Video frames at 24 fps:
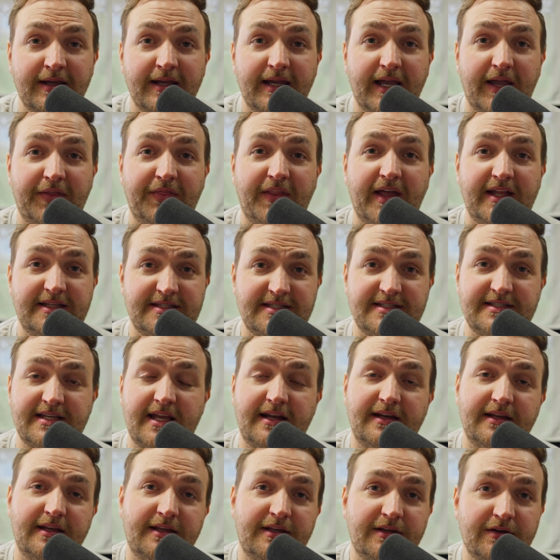and that's
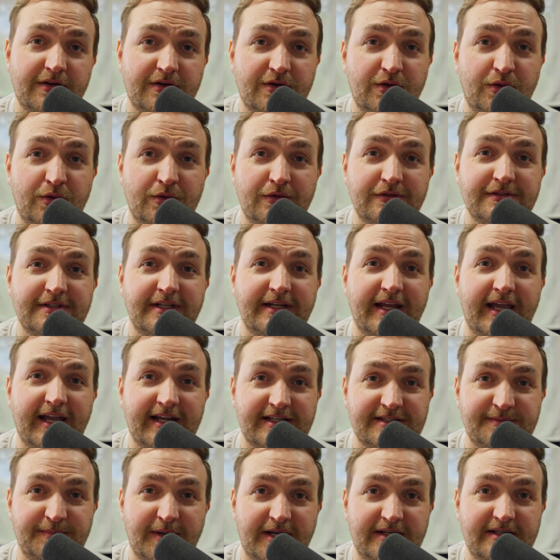setting your goals and
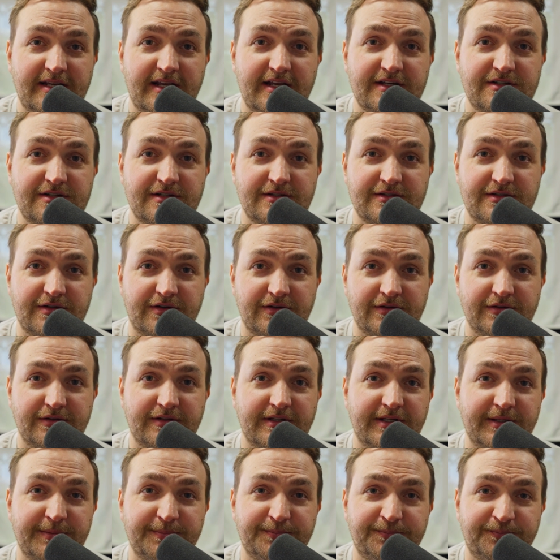expectations
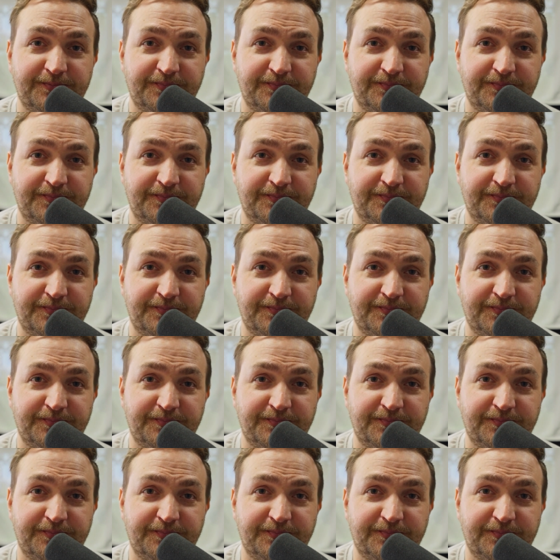early.